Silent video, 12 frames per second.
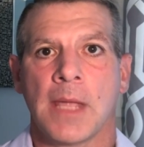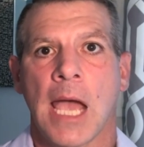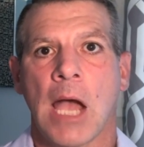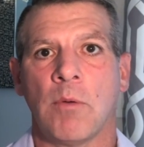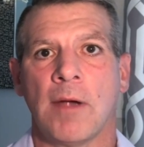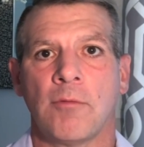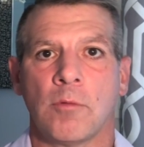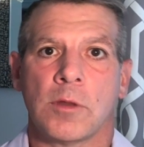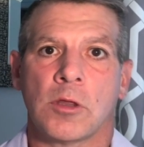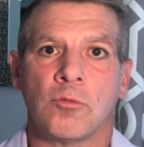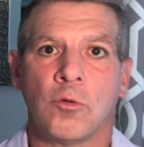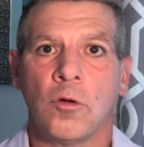However, with
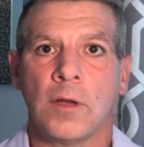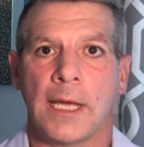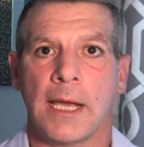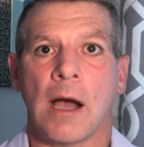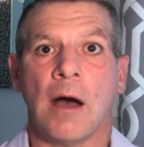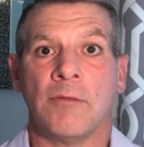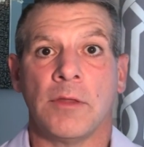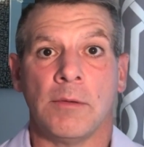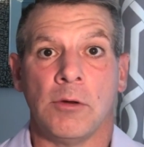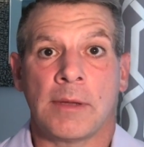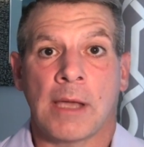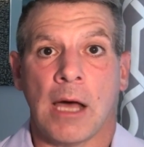the ruling of
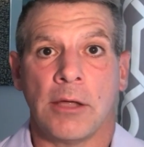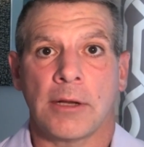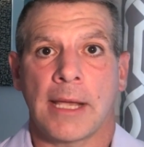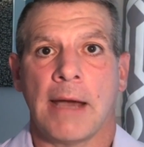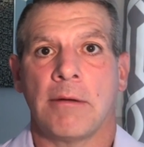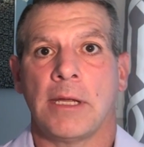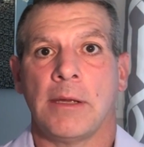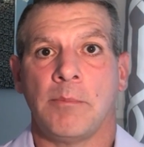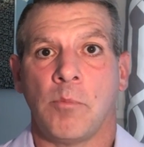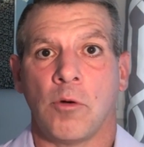the Collier County